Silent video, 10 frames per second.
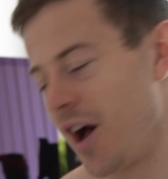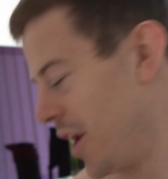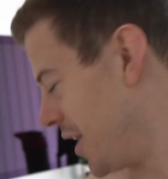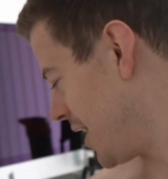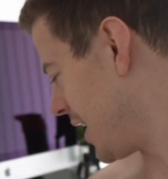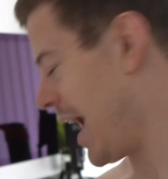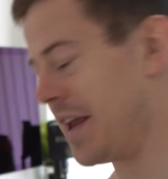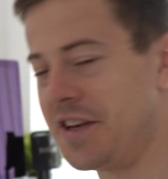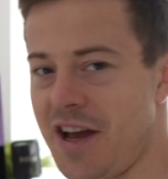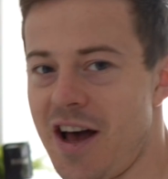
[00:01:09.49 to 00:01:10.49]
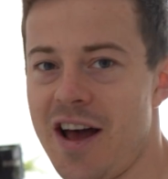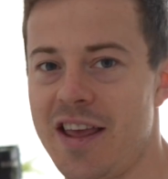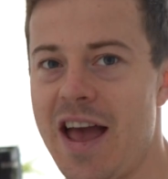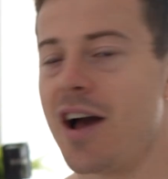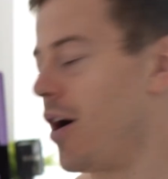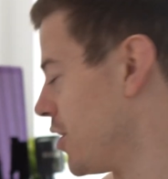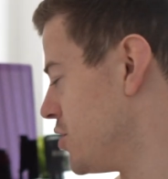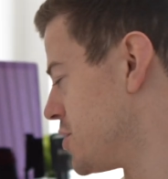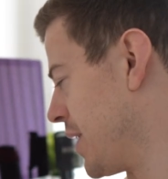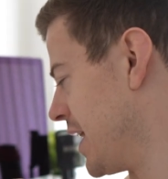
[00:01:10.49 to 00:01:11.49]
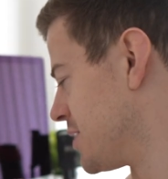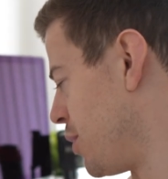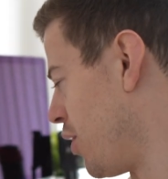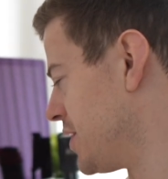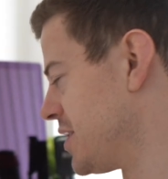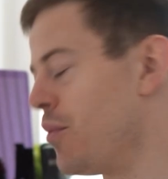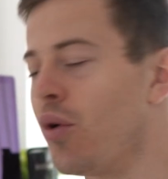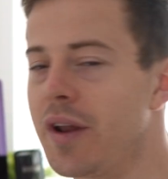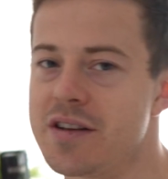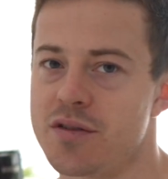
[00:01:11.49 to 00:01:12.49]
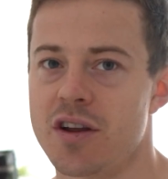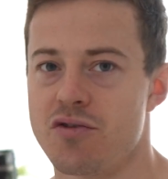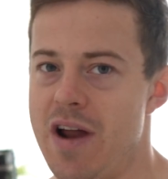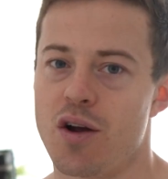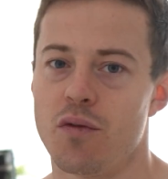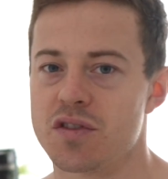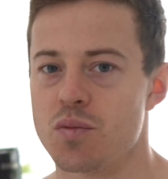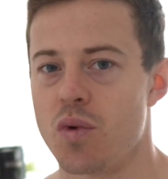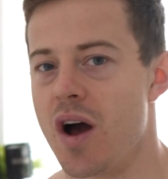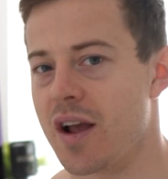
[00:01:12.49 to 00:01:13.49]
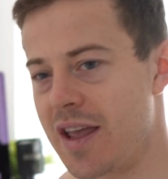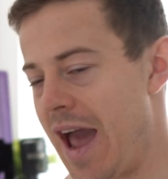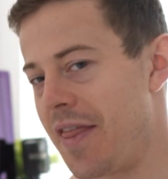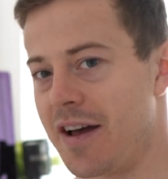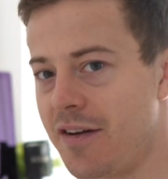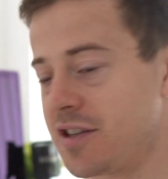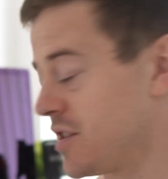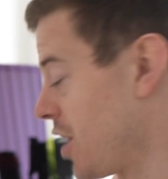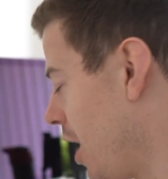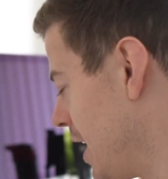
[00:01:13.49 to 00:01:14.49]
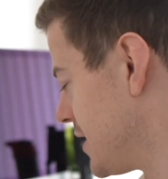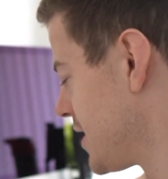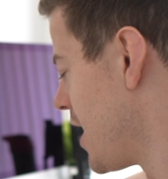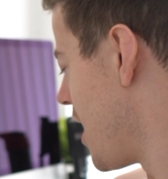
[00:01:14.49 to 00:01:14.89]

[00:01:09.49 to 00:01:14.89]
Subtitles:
done, and yeah, I usually bring it into my office in the morning so I can crack on with some work, get that started,